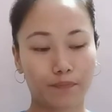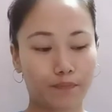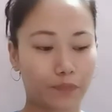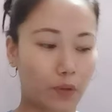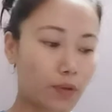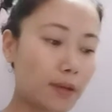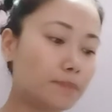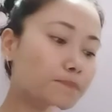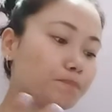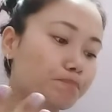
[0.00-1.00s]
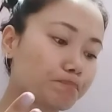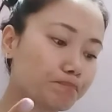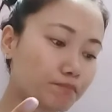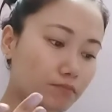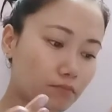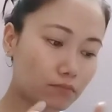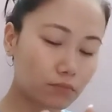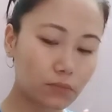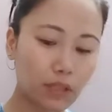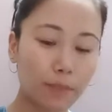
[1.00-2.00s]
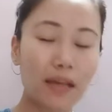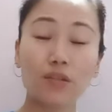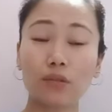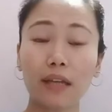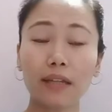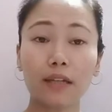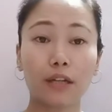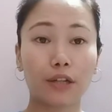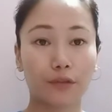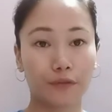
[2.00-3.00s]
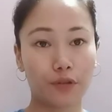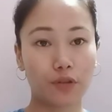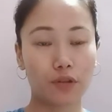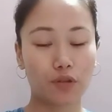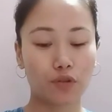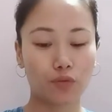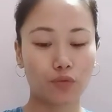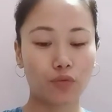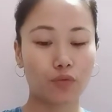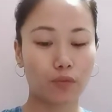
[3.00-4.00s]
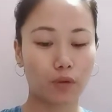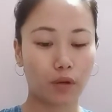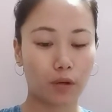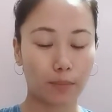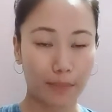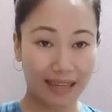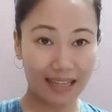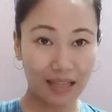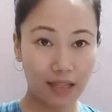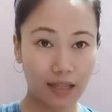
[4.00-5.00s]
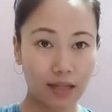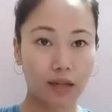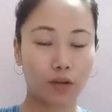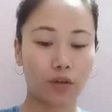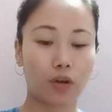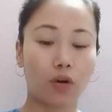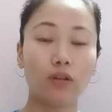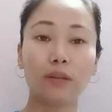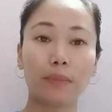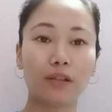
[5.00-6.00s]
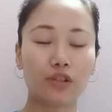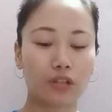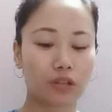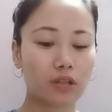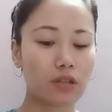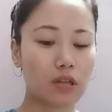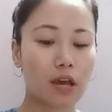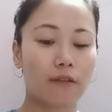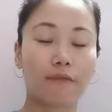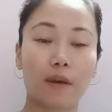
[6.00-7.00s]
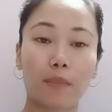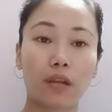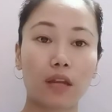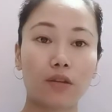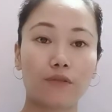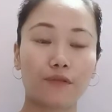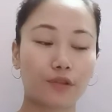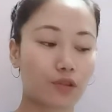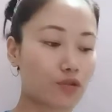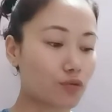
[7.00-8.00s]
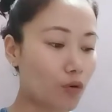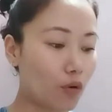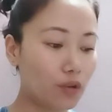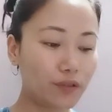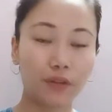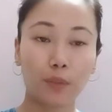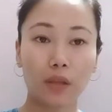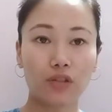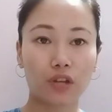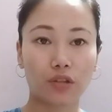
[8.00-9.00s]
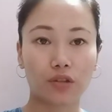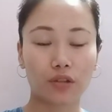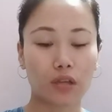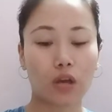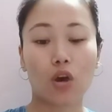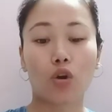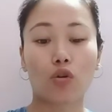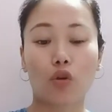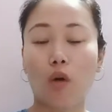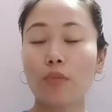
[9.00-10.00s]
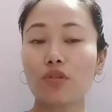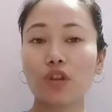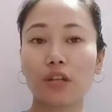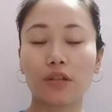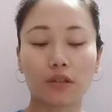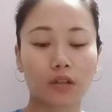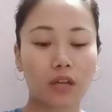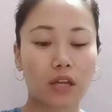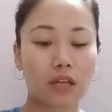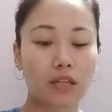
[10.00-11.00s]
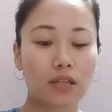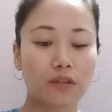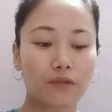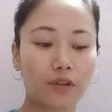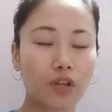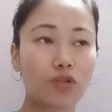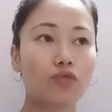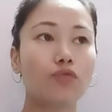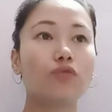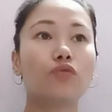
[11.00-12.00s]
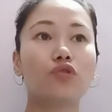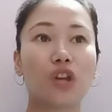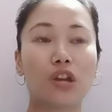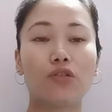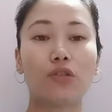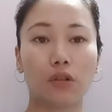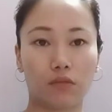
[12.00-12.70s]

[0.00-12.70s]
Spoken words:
Okay, masculine refers to male, okay, all the male genders. Feminine refers to all the female genders. Common gender is referring to general.